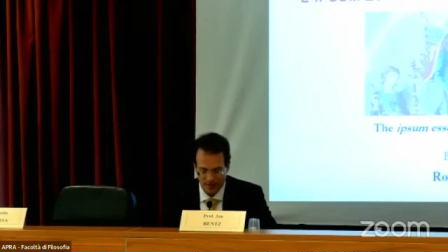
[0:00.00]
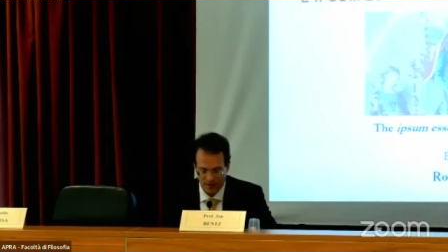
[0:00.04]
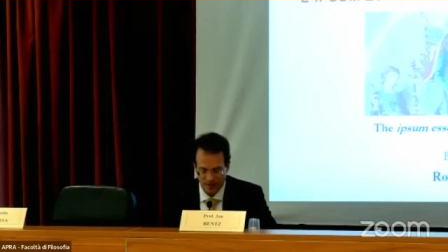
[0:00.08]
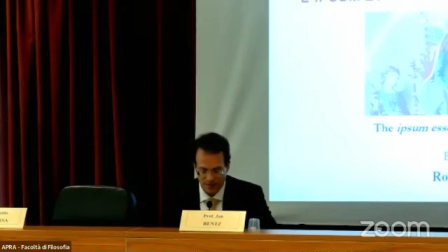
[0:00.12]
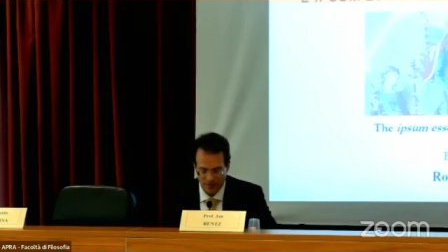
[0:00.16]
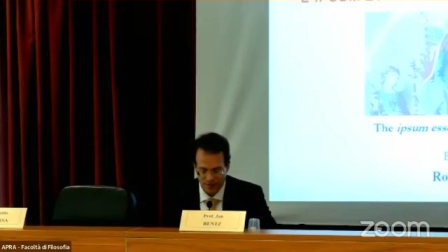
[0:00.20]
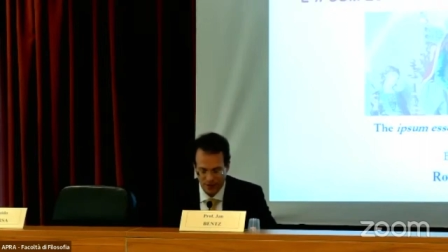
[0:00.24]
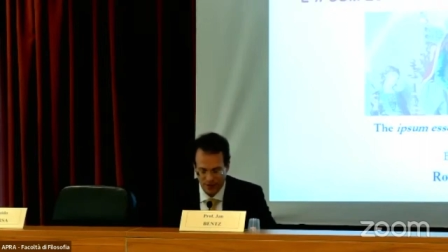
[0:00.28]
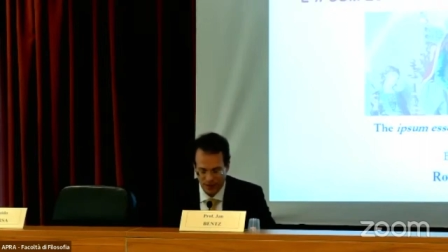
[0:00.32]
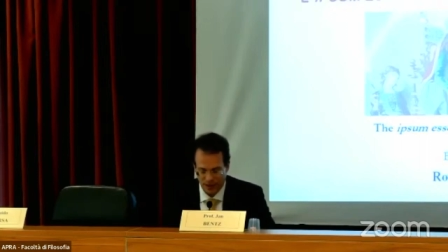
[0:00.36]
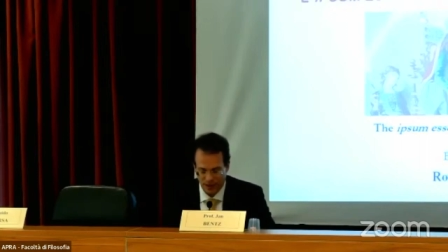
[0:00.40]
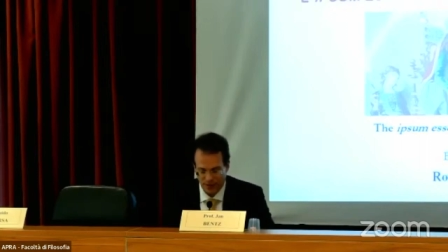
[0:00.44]

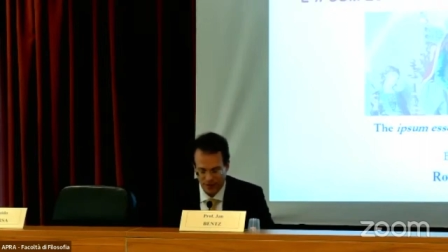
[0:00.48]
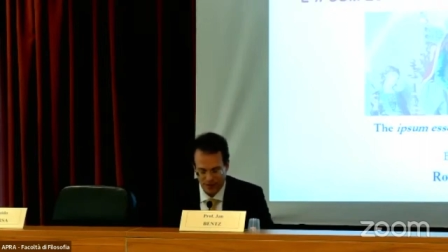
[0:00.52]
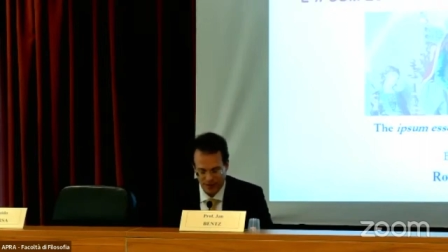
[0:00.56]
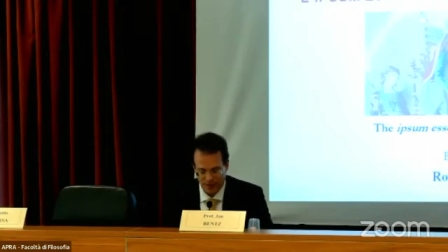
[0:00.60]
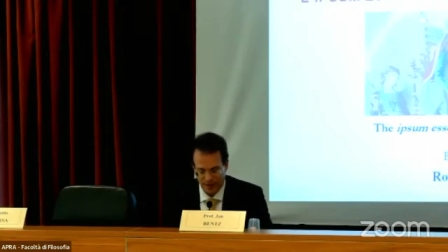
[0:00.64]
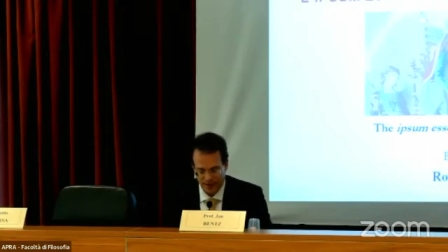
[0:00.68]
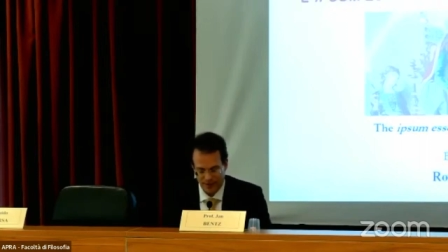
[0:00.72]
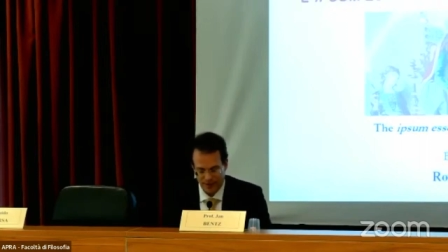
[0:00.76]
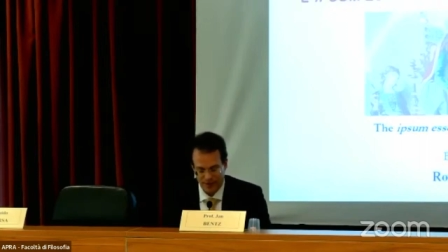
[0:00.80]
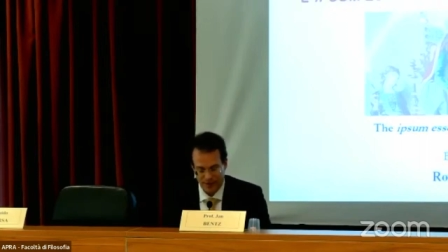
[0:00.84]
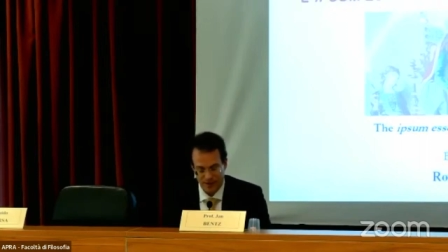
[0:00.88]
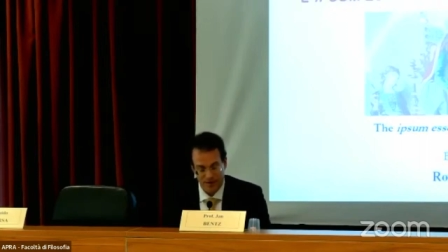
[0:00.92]
Siewerth
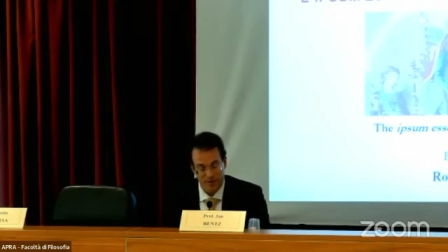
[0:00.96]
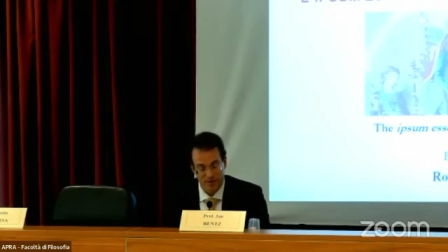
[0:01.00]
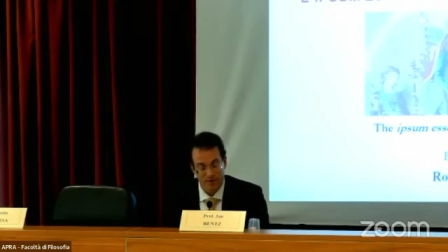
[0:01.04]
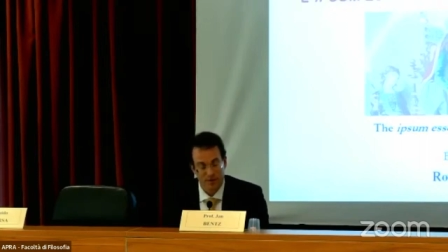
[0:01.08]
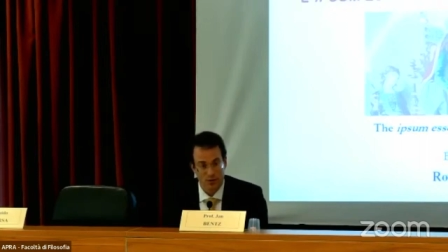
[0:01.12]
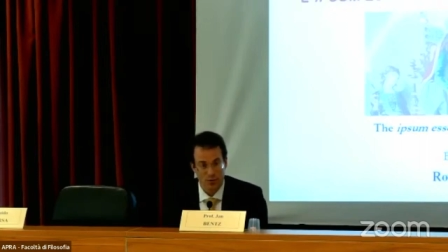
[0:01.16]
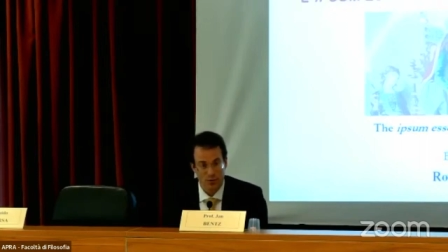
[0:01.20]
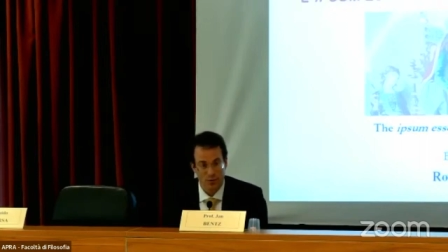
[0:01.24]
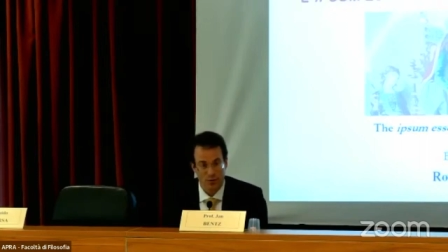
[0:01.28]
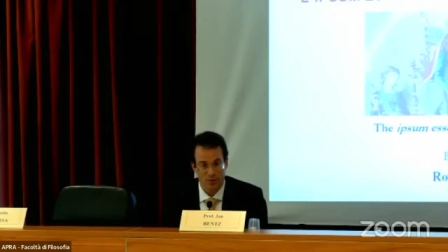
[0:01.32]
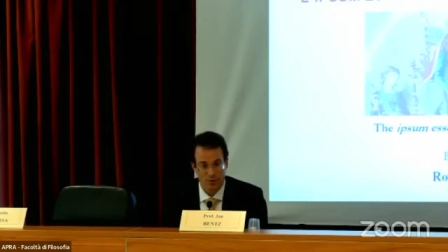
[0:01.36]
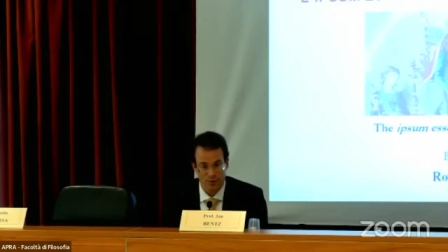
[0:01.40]
understands
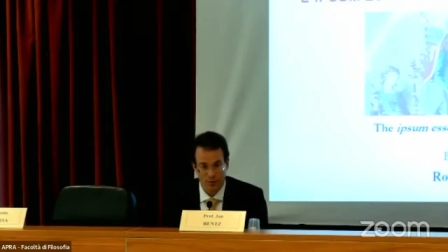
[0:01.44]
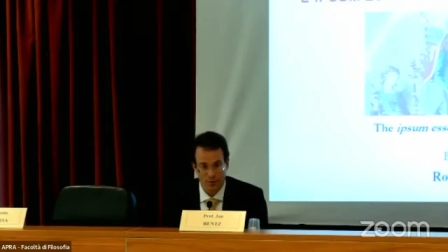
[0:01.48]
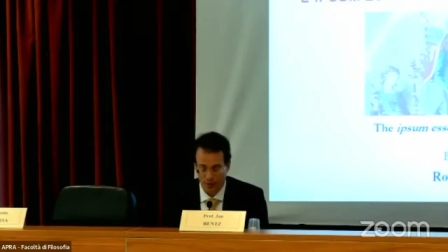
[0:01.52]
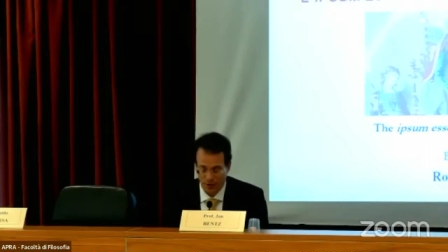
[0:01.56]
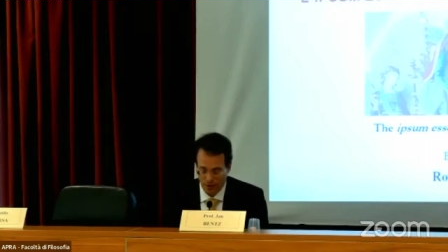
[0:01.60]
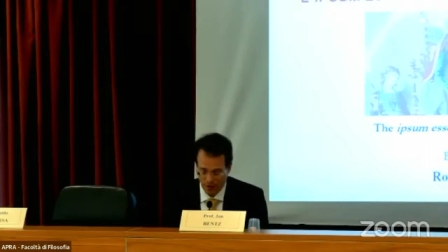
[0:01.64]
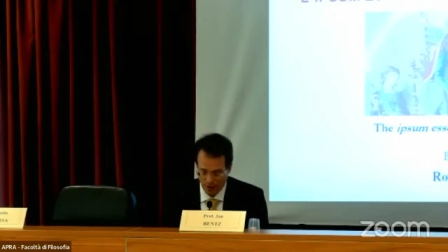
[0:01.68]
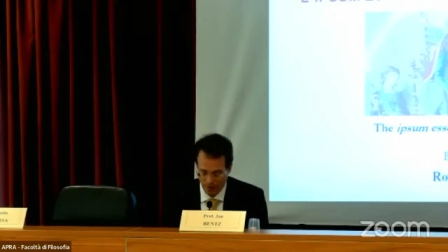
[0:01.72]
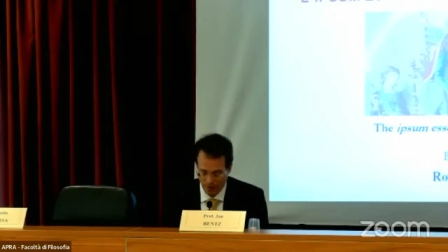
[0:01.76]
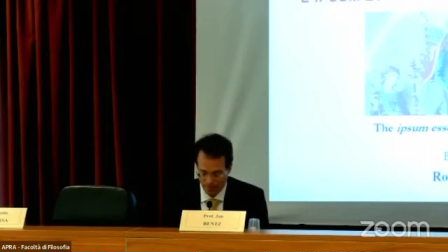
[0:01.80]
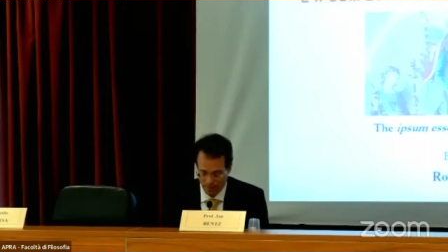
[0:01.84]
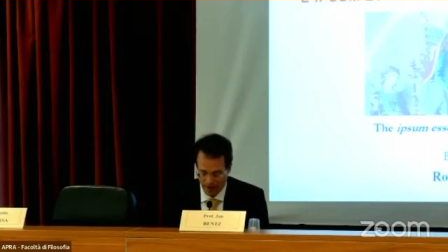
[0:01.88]
this to be
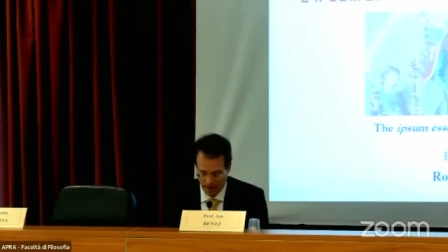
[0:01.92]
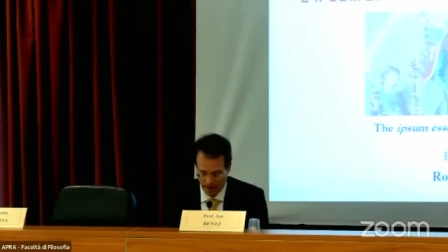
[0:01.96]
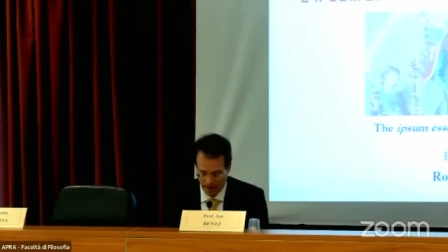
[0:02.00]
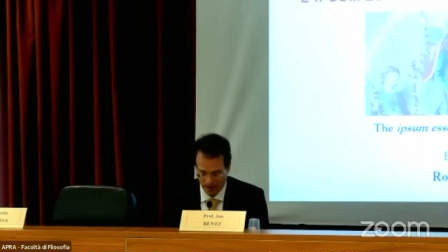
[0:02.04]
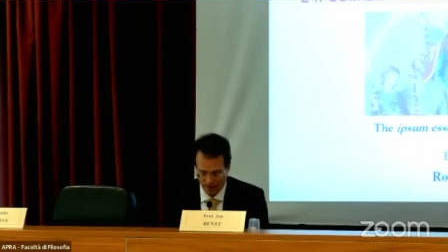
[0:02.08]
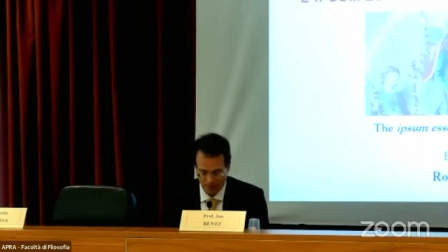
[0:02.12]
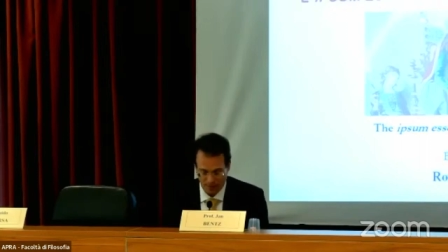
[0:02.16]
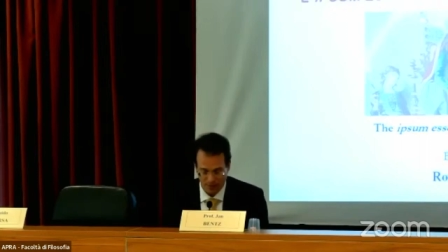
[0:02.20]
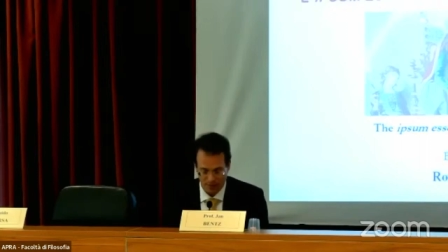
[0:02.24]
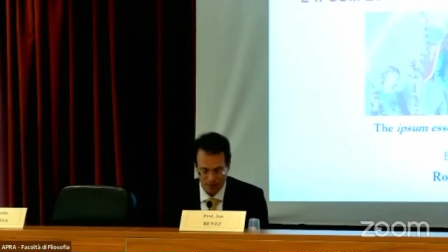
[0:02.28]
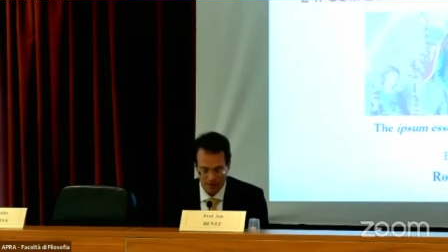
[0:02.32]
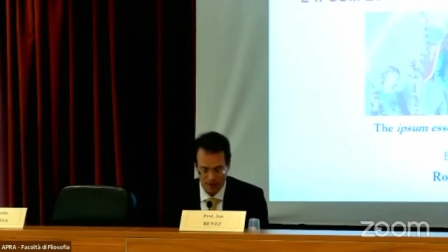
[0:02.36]
fully
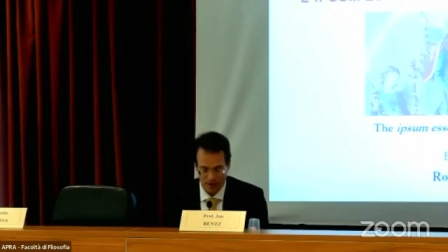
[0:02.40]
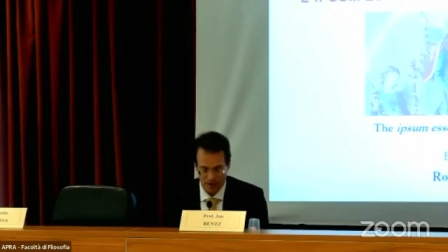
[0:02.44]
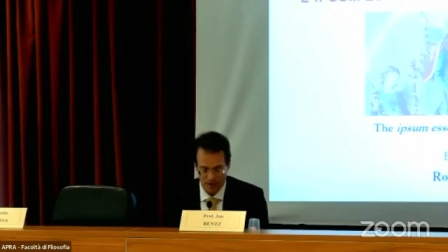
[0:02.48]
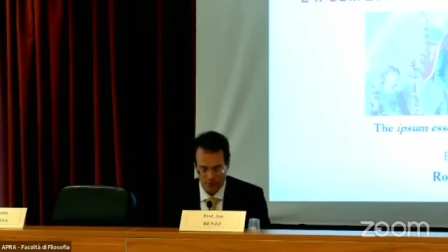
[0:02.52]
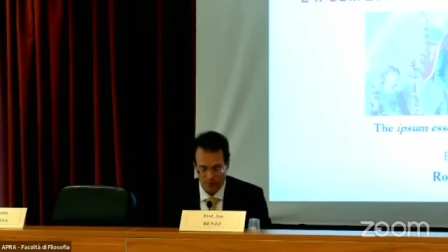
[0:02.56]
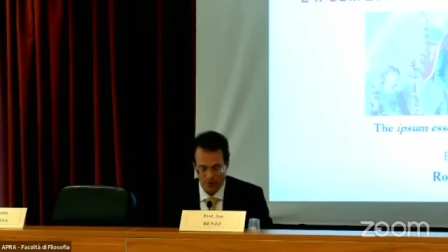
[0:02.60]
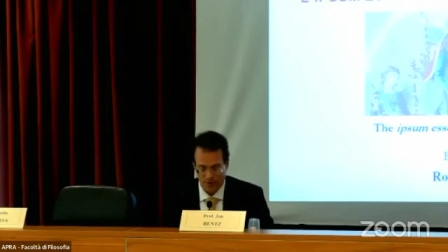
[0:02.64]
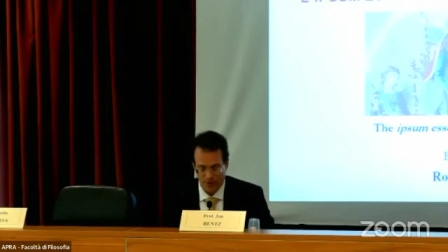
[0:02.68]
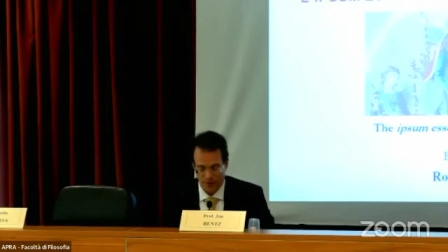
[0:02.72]
compatible